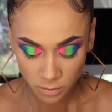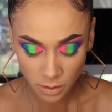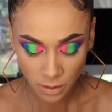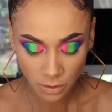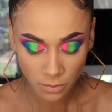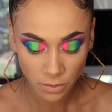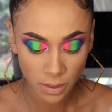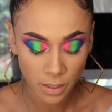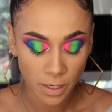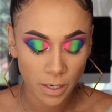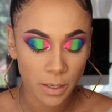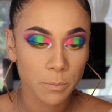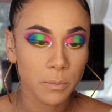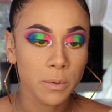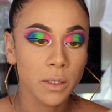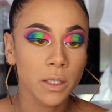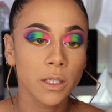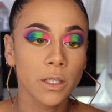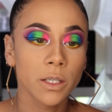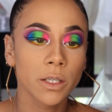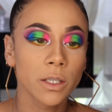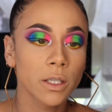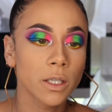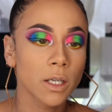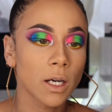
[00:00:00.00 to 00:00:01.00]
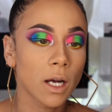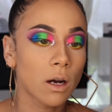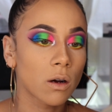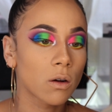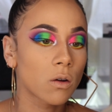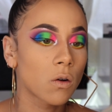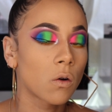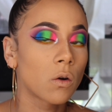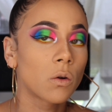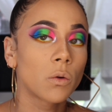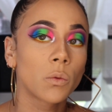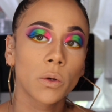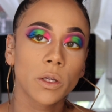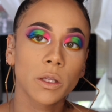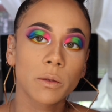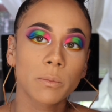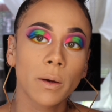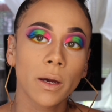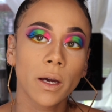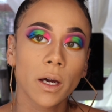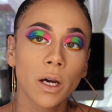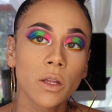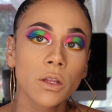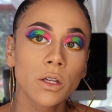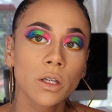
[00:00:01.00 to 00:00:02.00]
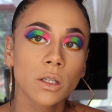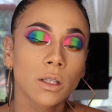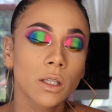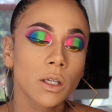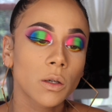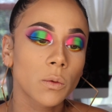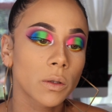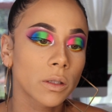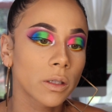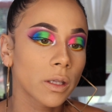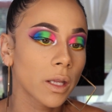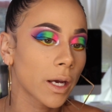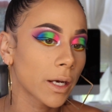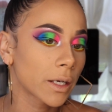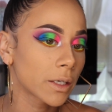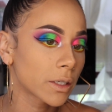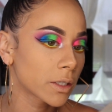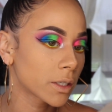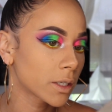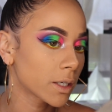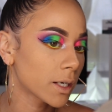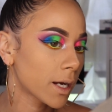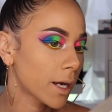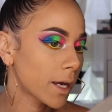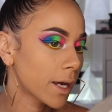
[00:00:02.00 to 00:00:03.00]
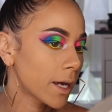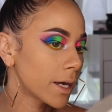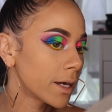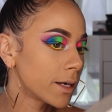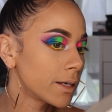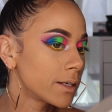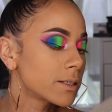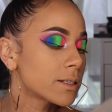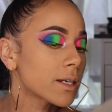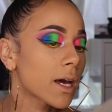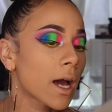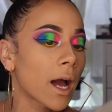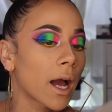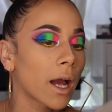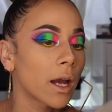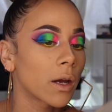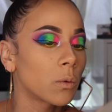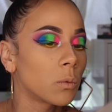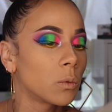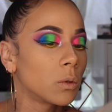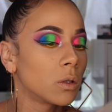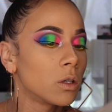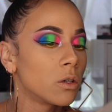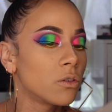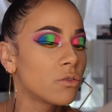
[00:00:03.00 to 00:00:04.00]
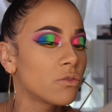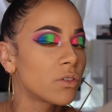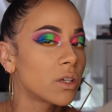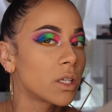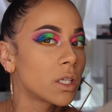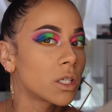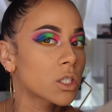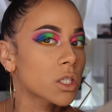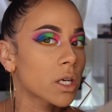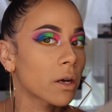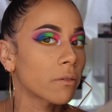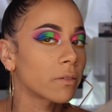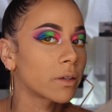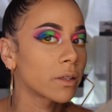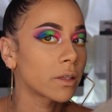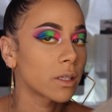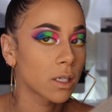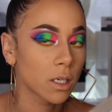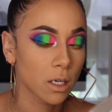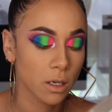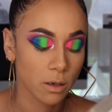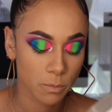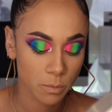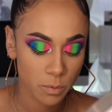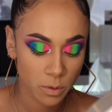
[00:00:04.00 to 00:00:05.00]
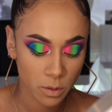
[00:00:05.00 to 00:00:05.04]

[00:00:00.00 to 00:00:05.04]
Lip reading: Now that I'm here, I'll go in with my other liquid liner and I will finish everything up.